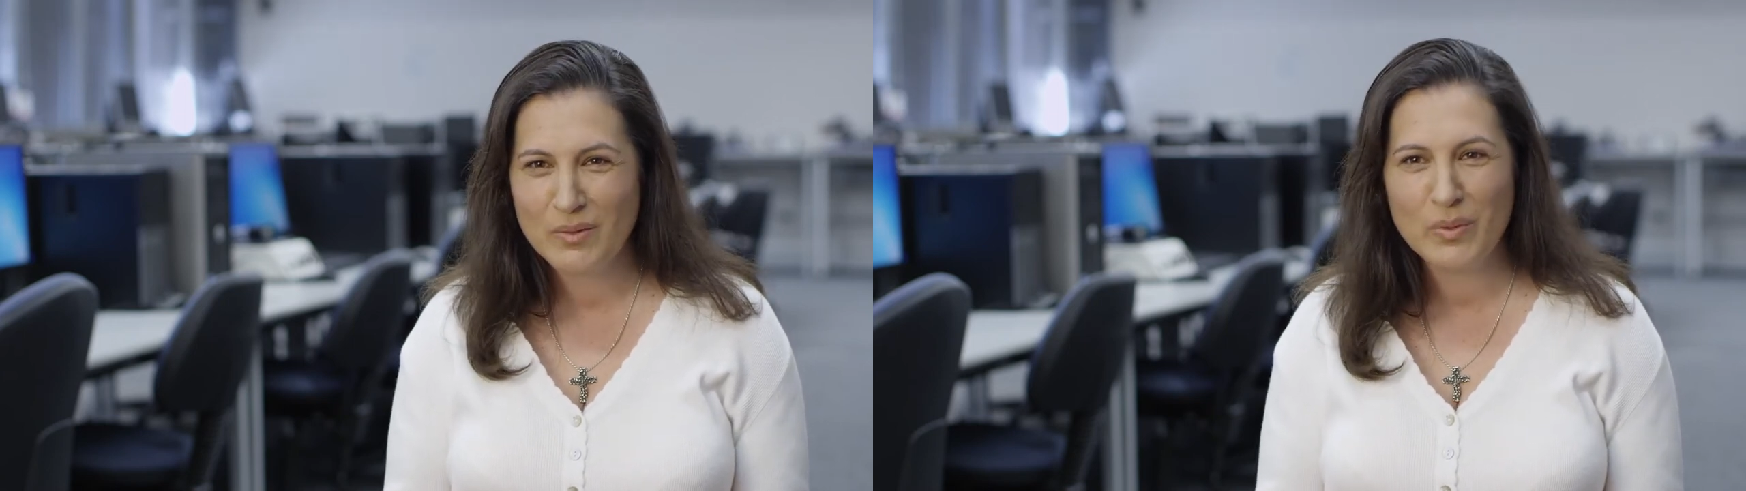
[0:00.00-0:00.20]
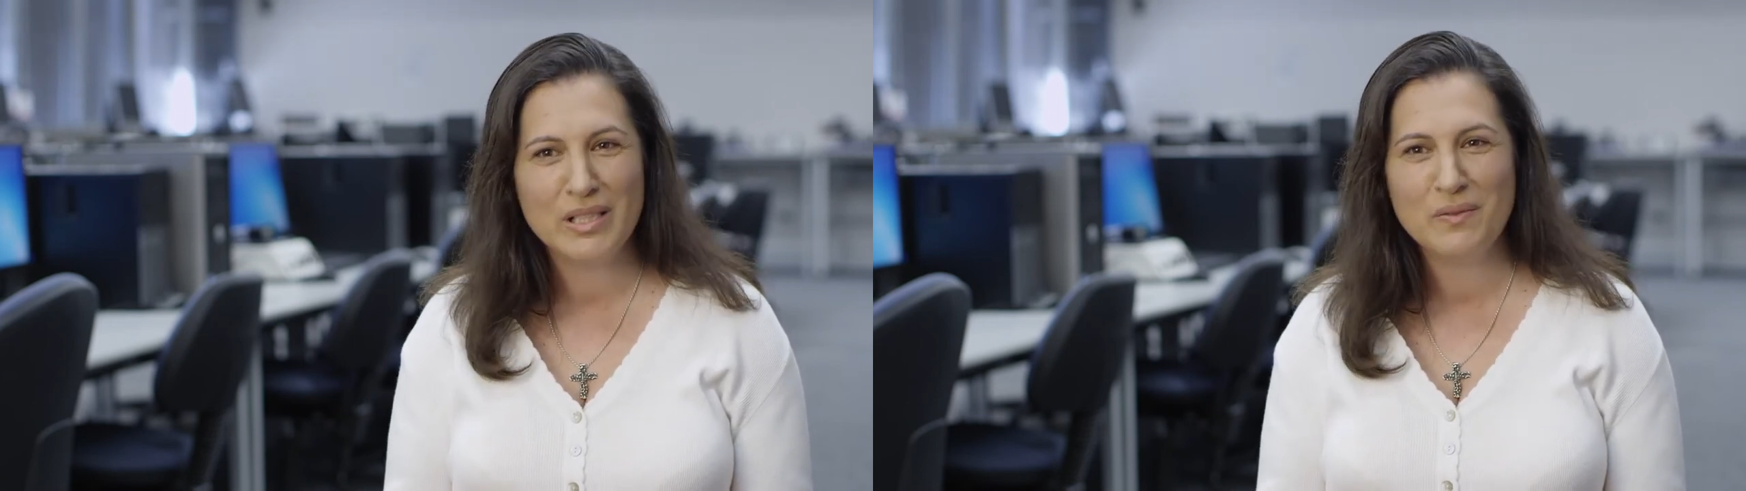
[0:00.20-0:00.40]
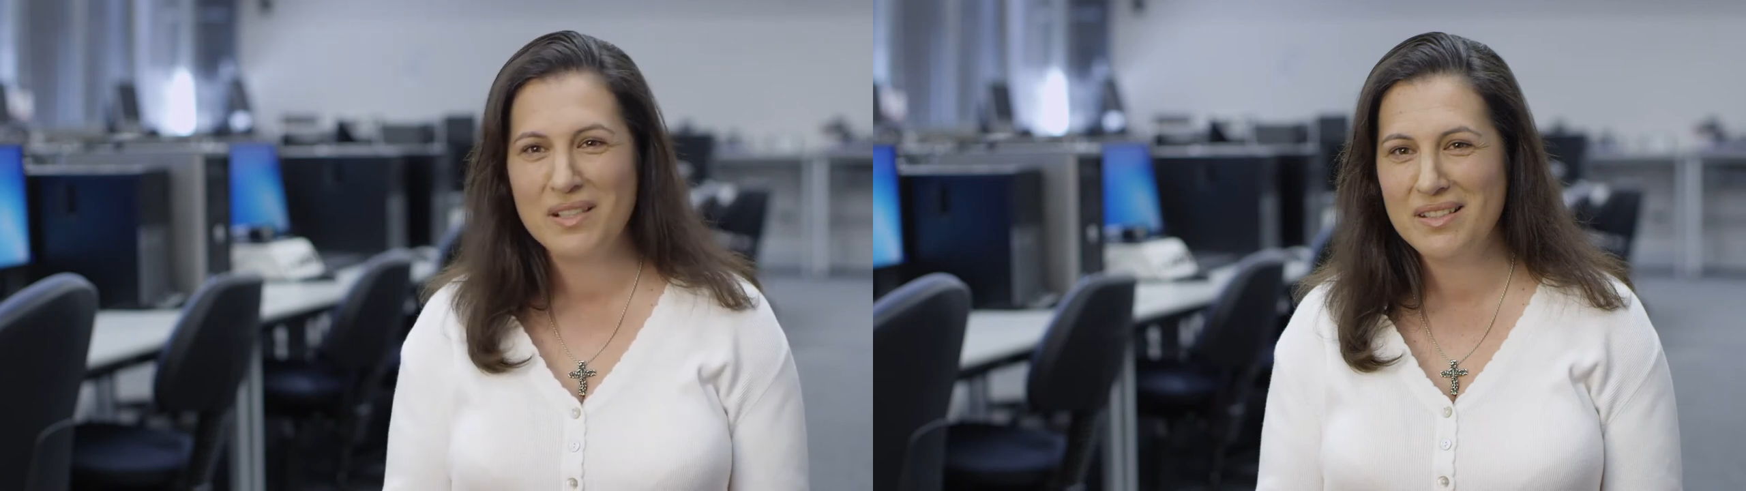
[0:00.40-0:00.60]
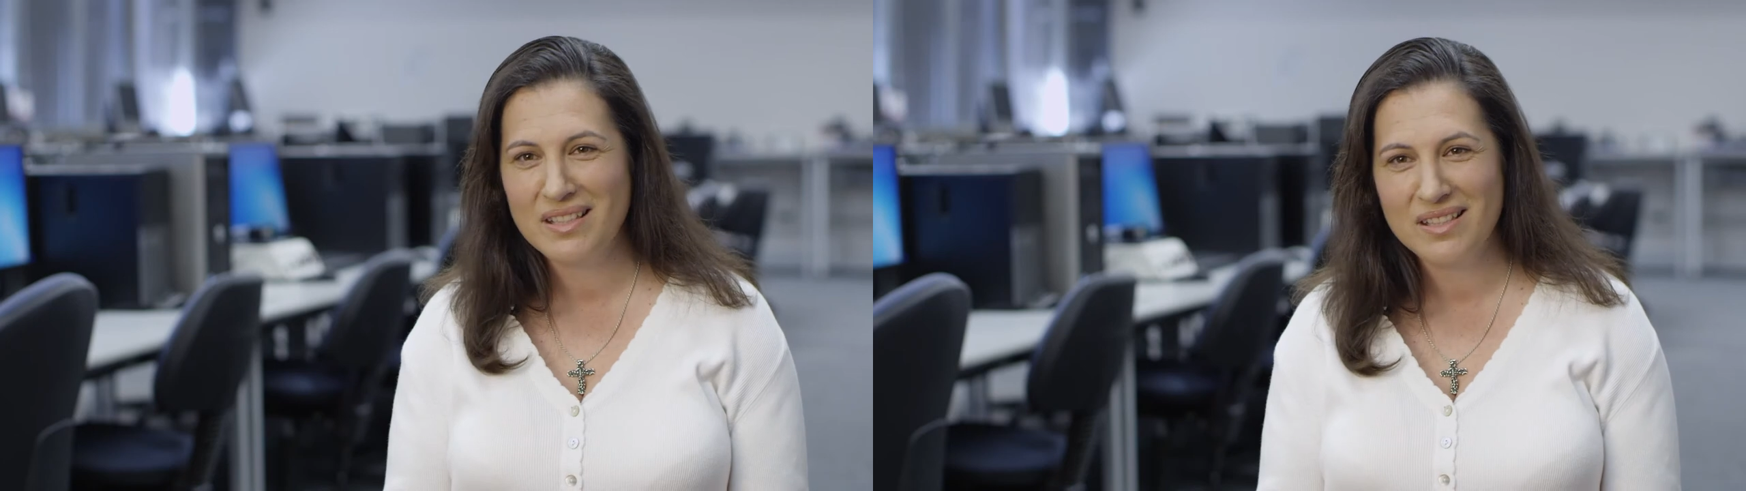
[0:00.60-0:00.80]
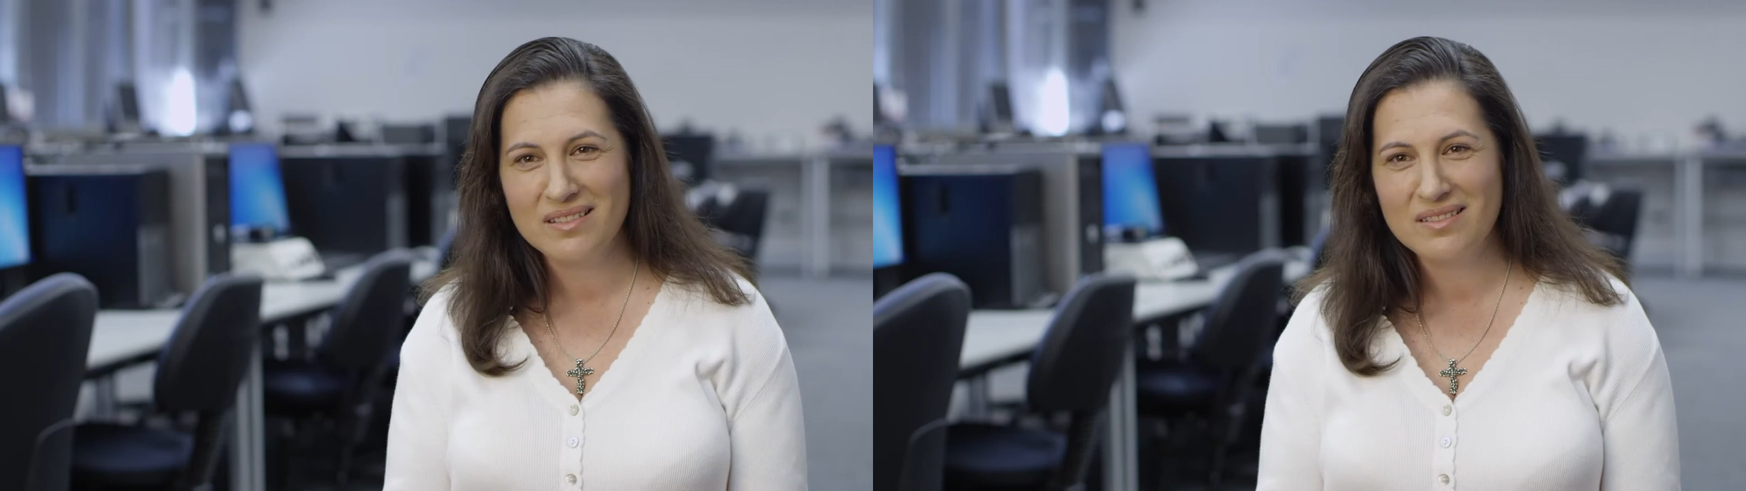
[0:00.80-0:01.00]
We're never
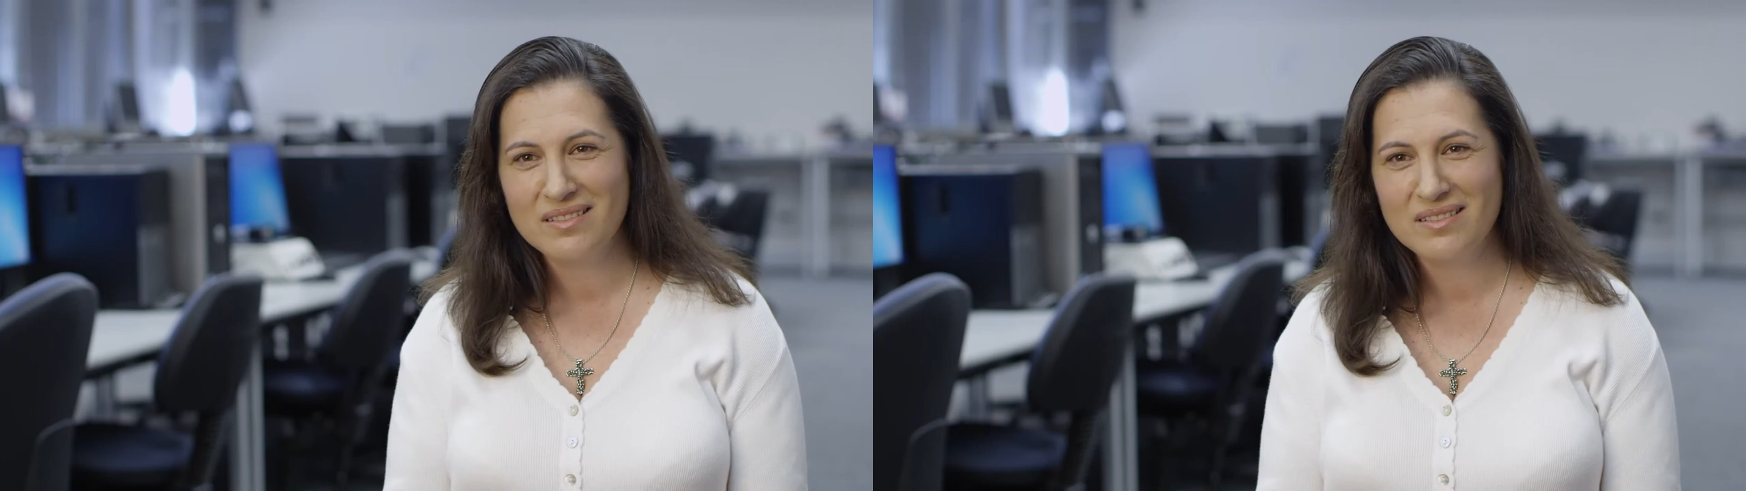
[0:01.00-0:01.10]
content.